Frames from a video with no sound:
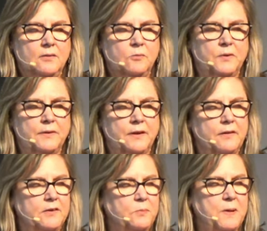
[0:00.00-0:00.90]
where
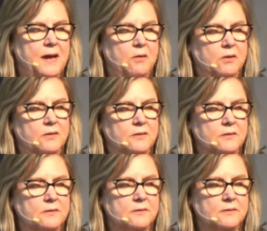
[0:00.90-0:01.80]
there is power
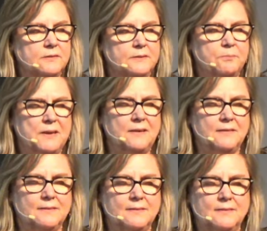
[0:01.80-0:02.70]
and
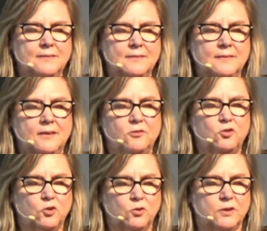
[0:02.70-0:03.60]
peace and
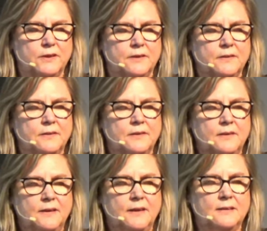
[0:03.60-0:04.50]
joy
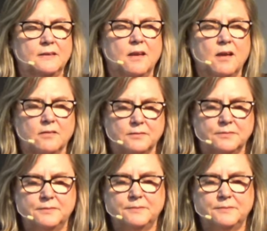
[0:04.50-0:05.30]
and love,